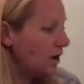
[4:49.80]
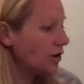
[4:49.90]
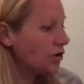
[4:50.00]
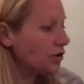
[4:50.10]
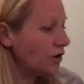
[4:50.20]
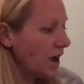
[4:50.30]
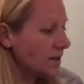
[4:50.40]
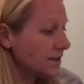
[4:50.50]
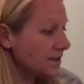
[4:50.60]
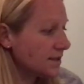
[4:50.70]

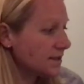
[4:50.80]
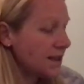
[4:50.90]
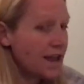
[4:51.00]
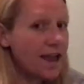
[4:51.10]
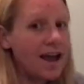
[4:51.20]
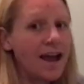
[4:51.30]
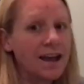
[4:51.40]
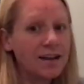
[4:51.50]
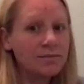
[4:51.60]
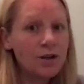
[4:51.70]
Crust. And
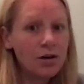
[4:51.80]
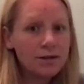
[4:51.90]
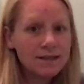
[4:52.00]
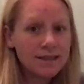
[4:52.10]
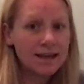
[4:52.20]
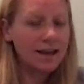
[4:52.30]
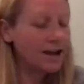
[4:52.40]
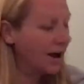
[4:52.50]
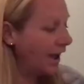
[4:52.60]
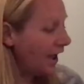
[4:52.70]
I'm noticing
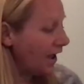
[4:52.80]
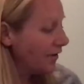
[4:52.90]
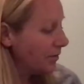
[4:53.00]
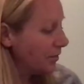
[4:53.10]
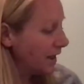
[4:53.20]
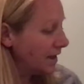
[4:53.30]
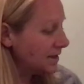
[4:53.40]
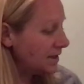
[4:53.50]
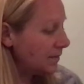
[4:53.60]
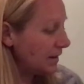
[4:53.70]
I have a blend
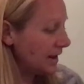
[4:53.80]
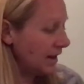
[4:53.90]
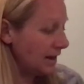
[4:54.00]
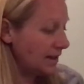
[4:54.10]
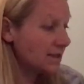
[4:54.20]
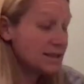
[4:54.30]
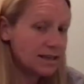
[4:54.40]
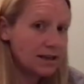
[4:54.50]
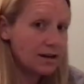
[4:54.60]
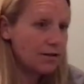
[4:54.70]
at the beginning
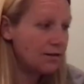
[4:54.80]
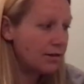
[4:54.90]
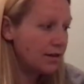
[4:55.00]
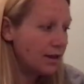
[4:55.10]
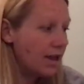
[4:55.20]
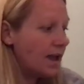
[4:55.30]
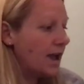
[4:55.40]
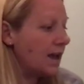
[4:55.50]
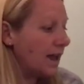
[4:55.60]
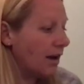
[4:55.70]
still,
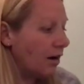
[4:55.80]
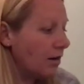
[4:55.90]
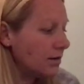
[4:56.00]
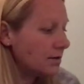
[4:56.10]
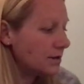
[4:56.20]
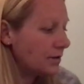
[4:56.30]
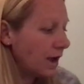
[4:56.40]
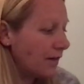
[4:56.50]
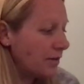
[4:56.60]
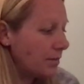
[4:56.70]
and I also
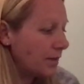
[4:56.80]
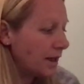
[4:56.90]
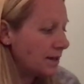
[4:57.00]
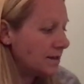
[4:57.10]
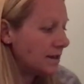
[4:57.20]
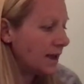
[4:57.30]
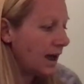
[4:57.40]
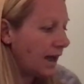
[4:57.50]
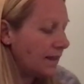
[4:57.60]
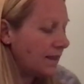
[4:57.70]
have a blend
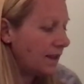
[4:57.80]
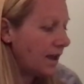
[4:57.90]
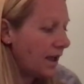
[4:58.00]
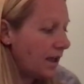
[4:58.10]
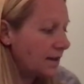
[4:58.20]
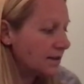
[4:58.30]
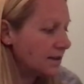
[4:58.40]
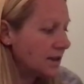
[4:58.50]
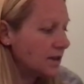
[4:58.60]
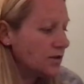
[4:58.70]
at the end.
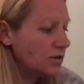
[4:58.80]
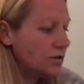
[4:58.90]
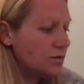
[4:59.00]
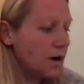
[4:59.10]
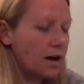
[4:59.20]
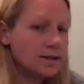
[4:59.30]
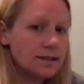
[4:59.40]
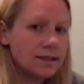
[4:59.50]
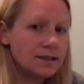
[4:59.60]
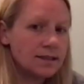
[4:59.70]
two
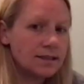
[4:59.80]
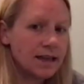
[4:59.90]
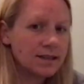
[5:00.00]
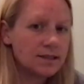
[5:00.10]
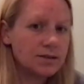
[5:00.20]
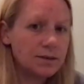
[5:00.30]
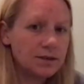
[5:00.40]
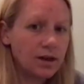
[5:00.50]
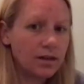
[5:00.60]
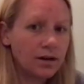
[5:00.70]
consonants next to each
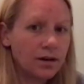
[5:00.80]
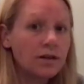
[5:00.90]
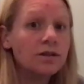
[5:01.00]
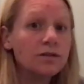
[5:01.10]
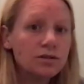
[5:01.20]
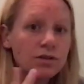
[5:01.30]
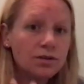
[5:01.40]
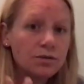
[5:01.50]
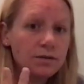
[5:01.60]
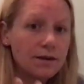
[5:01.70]
other,
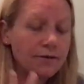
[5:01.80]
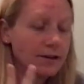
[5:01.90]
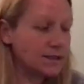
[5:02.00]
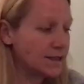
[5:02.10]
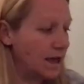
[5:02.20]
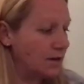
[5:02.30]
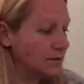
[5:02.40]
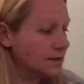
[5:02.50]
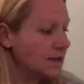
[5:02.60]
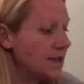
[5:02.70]
two different
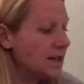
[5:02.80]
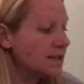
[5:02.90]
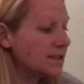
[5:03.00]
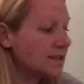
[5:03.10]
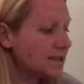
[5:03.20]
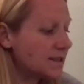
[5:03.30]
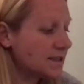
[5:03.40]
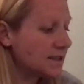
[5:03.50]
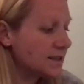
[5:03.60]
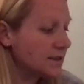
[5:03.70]
sounds. St,